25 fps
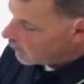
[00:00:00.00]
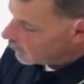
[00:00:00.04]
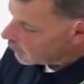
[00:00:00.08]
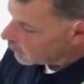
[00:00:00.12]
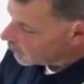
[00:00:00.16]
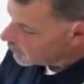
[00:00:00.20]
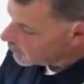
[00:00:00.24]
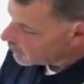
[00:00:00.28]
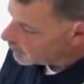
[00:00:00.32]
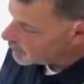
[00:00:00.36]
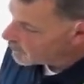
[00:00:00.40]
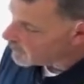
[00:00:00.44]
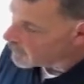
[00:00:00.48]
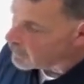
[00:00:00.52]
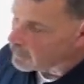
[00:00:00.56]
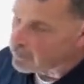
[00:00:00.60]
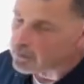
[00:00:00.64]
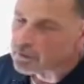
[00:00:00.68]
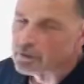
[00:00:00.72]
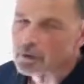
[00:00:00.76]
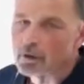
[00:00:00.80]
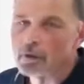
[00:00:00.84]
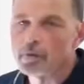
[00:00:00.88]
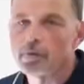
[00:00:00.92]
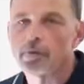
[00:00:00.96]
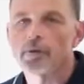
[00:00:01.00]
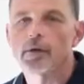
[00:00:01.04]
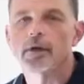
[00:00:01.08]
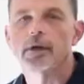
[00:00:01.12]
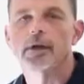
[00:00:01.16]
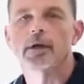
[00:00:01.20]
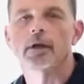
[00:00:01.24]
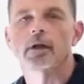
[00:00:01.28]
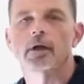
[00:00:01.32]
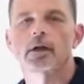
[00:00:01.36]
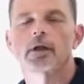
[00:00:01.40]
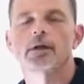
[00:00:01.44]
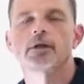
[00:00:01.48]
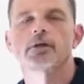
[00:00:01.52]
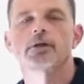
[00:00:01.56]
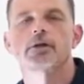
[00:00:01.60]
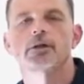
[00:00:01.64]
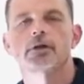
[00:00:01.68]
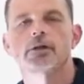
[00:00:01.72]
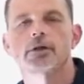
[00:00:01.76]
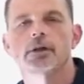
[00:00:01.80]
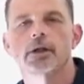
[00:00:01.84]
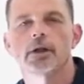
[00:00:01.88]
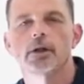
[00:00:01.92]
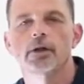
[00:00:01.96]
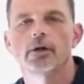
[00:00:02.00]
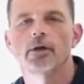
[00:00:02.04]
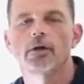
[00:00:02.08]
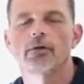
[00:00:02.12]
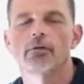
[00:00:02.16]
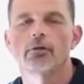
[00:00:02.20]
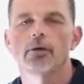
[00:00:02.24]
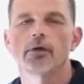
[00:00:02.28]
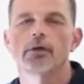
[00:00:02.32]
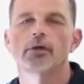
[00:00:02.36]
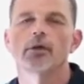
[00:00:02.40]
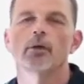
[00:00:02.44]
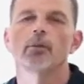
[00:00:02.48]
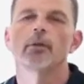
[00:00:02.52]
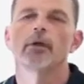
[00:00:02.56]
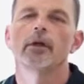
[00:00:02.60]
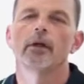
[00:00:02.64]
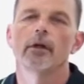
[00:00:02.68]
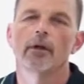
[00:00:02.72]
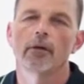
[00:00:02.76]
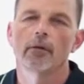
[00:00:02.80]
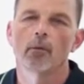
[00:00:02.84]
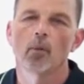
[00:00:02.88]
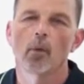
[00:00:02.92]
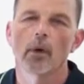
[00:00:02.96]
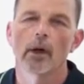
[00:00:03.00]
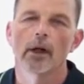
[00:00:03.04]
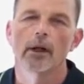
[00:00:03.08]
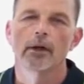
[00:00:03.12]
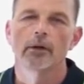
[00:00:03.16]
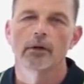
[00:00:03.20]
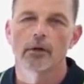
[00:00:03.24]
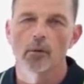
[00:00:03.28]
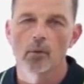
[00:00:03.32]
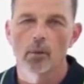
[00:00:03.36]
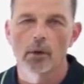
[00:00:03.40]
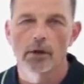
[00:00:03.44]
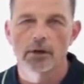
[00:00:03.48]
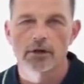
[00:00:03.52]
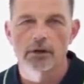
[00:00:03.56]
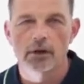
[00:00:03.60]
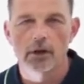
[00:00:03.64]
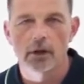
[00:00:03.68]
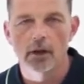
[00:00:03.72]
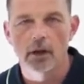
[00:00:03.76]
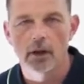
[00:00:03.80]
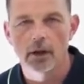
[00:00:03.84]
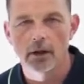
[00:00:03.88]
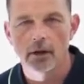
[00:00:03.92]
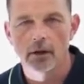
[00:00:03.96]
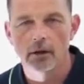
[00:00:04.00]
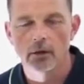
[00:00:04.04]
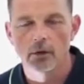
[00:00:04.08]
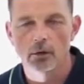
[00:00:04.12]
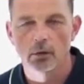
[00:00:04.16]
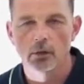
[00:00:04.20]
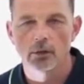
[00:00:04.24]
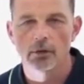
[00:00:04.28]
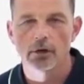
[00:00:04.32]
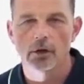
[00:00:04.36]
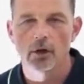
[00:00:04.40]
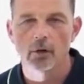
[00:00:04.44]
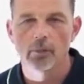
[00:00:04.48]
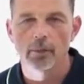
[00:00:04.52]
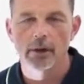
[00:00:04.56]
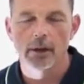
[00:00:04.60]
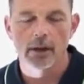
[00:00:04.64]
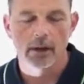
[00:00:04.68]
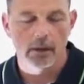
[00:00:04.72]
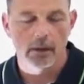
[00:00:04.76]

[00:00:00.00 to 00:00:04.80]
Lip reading: So I'll just turn this off and then I can take you through some of the other ways in which the light can also be